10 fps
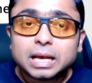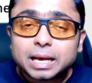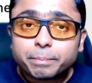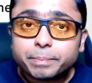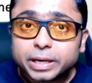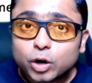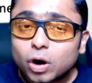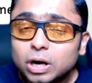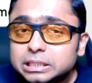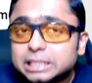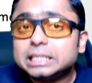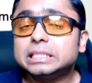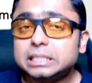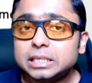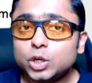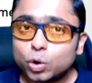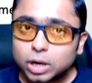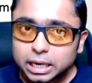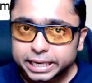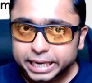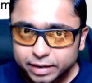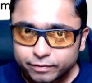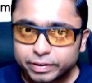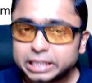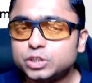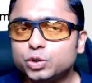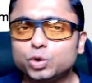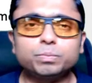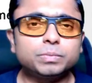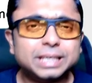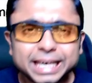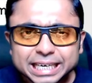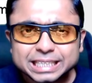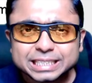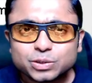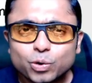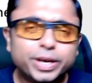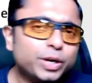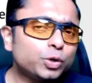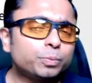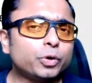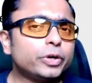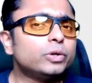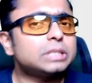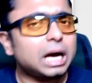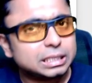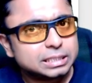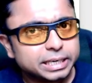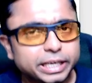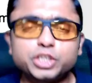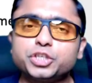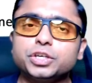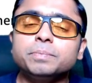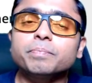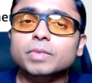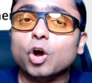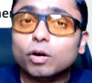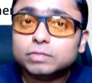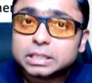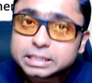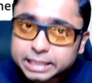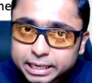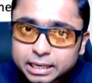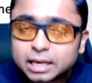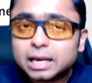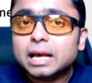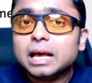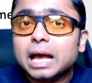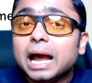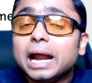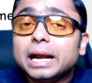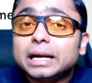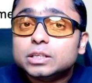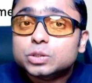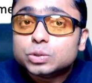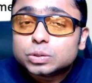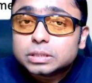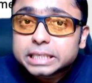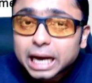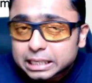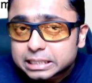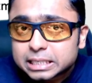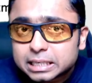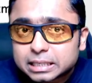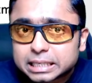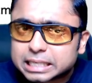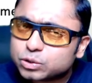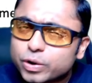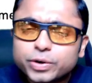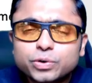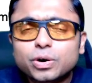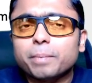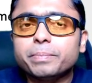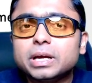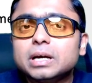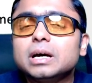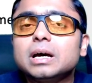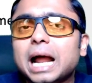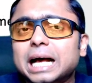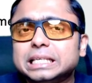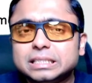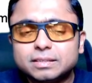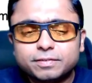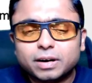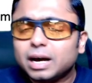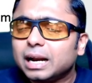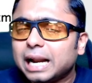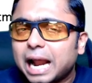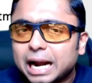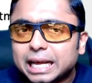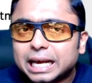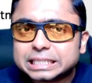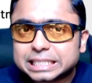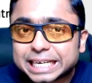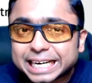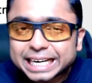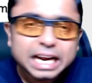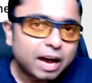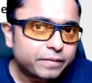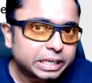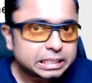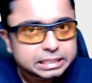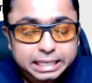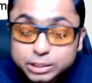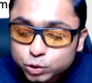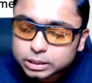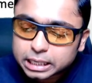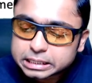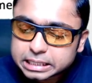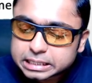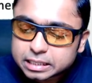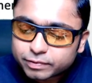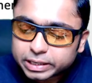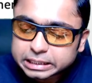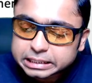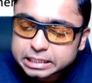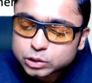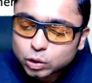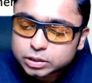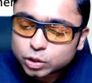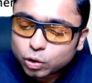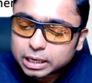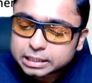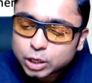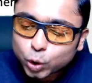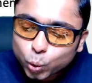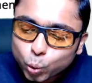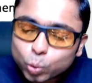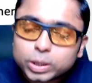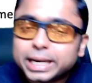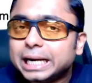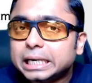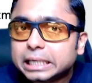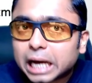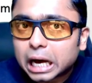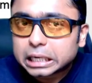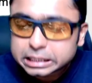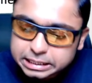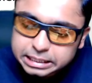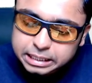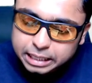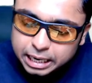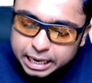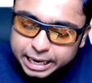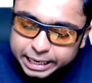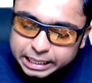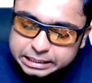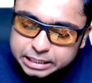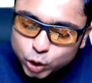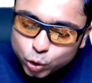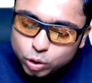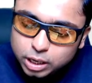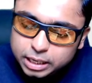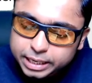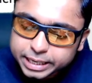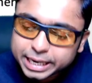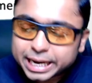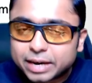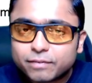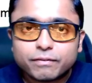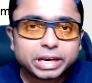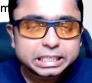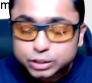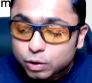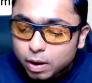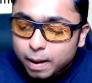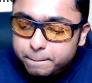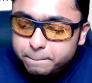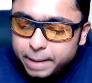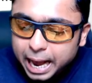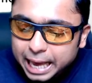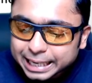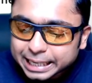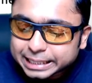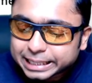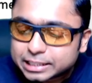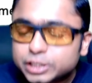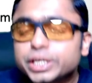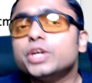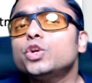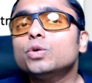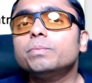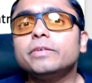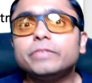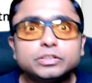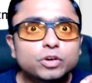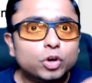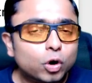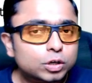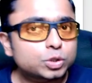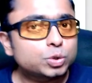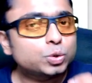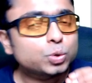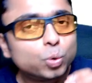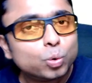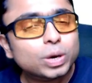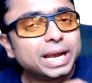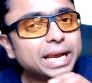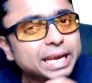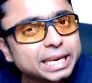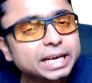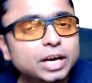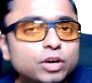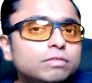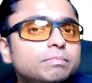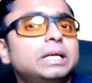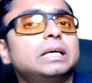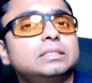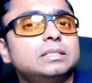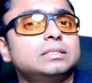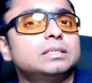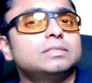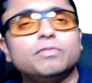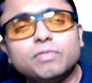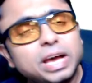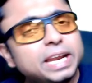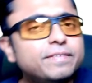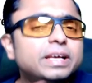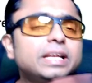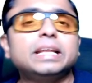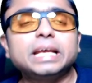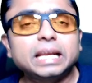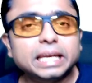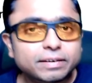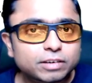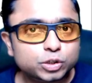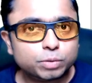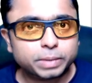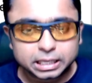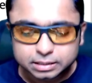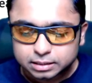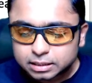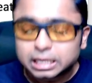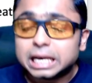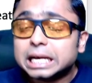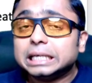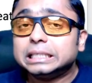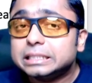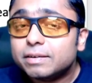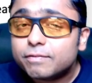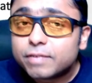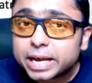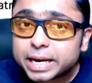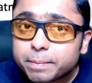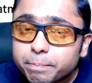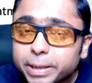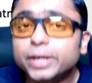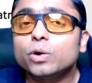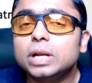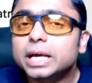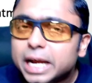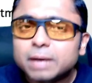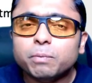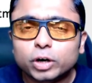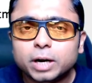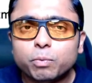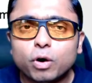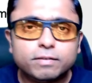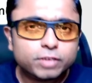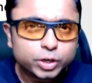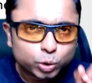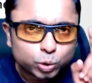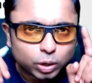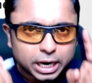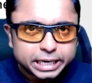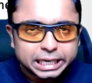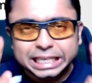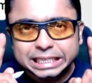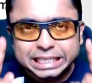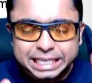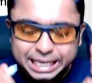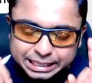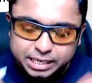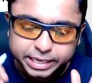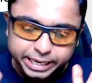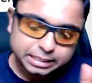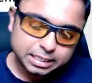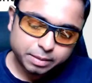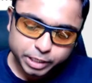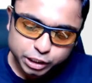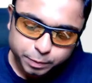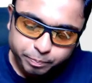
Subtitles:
Because it is a locally invasive tumor, it is going to produce ulceration of the skin, and the ulcer is going to appear as if a rat has eaten away the skin. So that is the reason why this is also called as a rodent ulcer. It is a locally invasive malignant skin tumor which will not show any kind of metastasis. Very rarely it will show metastasis. This is a very peculiar important point for you to write in the theory examination.